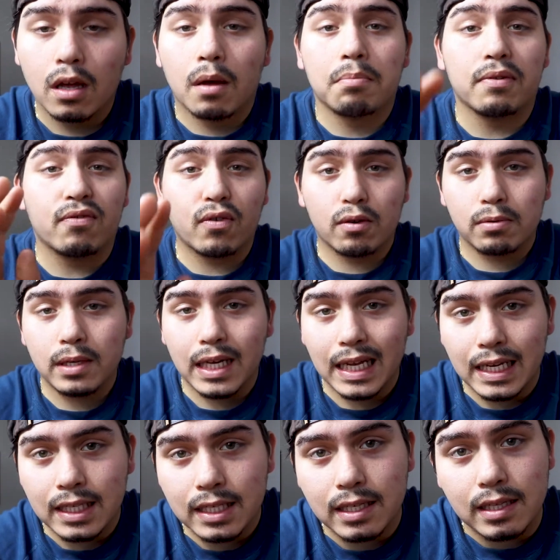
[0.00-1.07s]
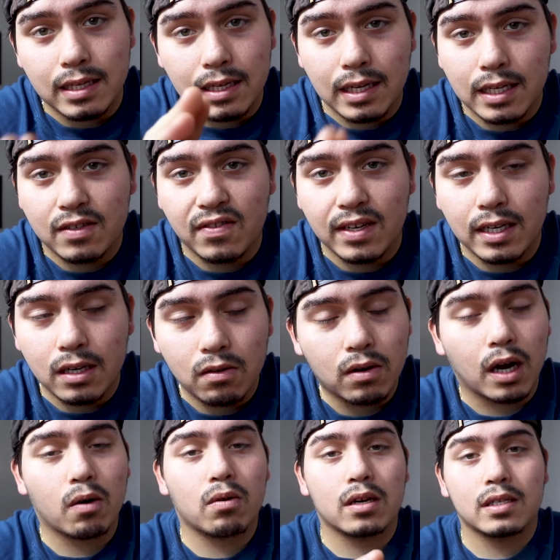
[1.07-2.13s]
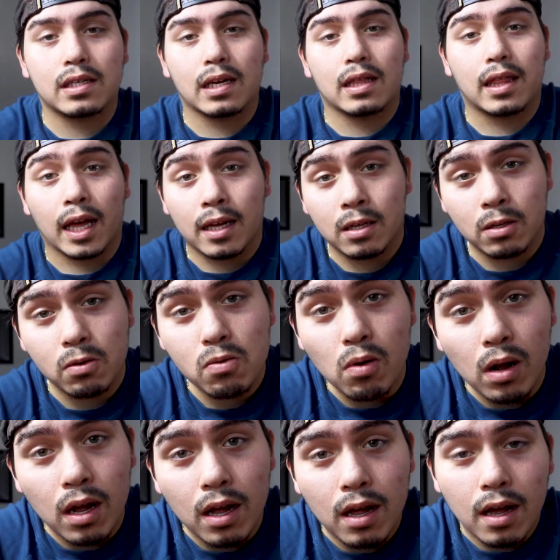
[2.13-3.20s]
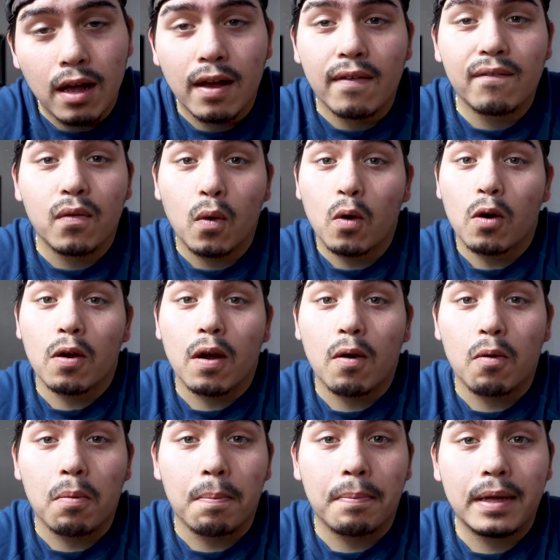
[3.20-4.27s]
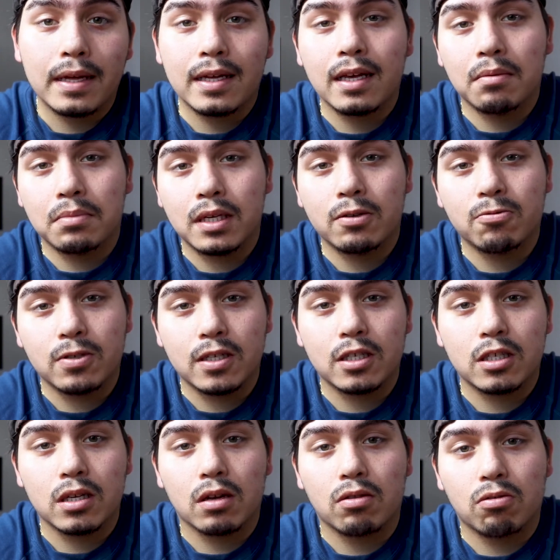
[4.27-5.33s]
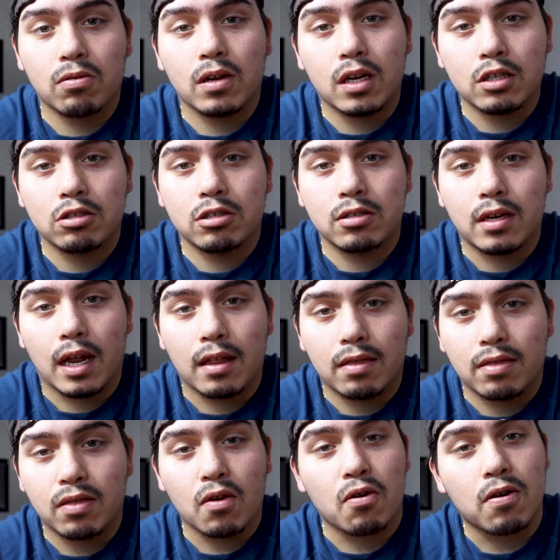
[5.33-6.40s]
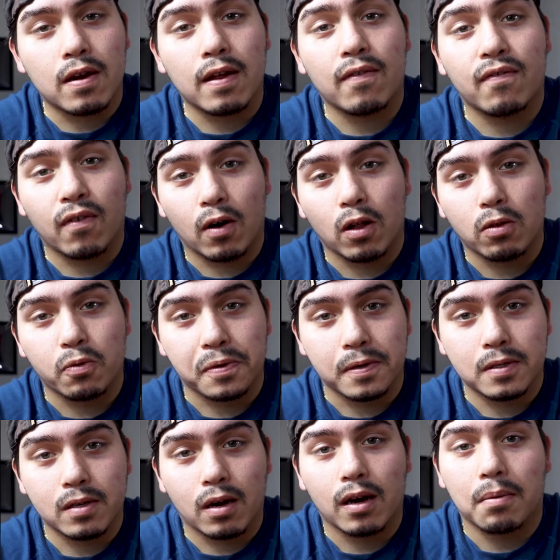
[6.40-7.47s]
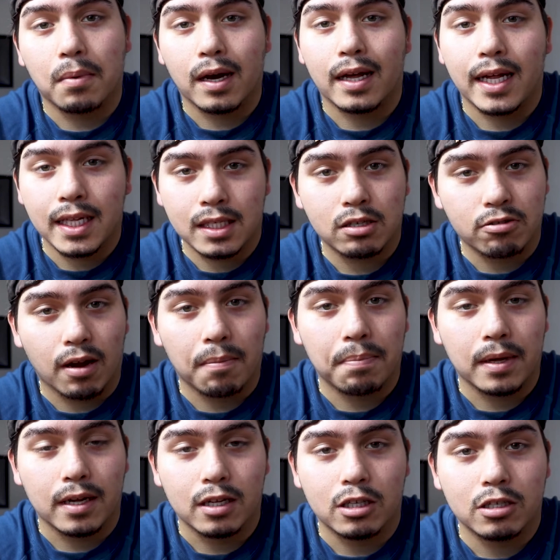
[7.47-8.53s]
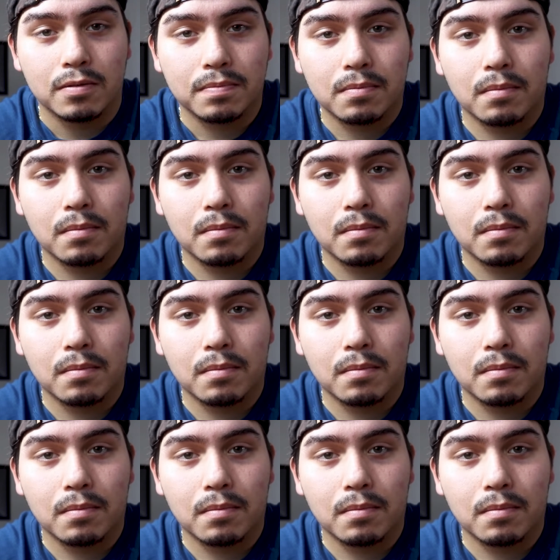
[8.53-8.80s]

Before we get into today's video, I want to say thank you for making me reach 330 followers on my Instagram page.